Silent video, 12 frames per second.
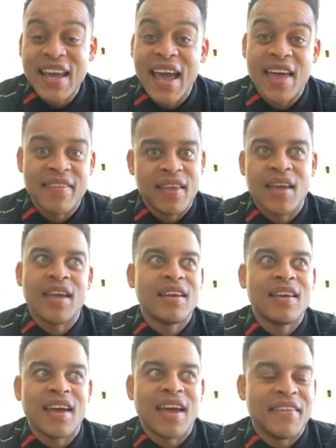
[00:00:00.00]
And
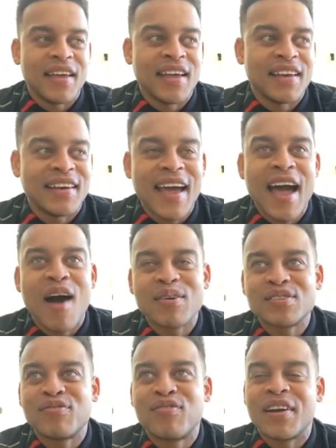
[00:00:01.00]
then now
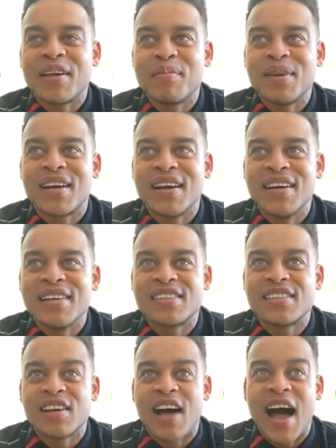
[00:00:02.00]
it's funny
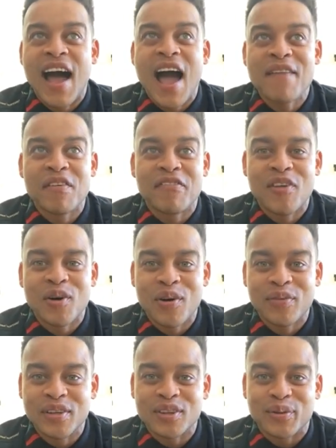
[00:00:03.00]
because I have a photo
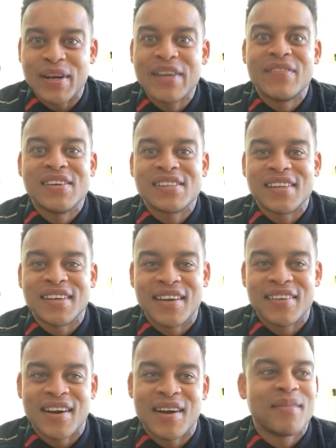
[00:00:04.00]
of the three of us
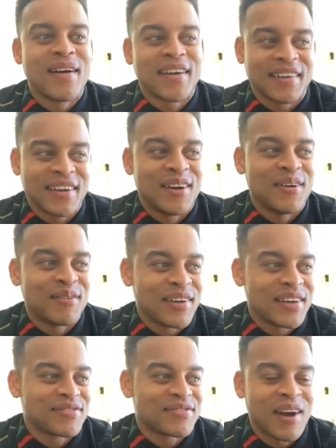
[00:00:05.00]
together. I'm like, yo,
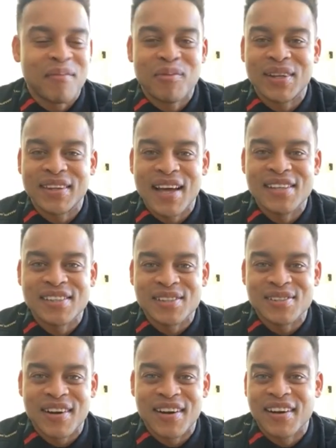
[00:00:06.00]
I'm with
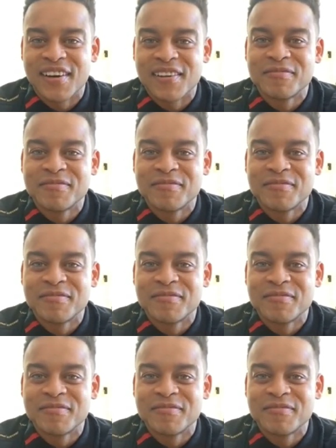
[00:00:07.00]
legends right here.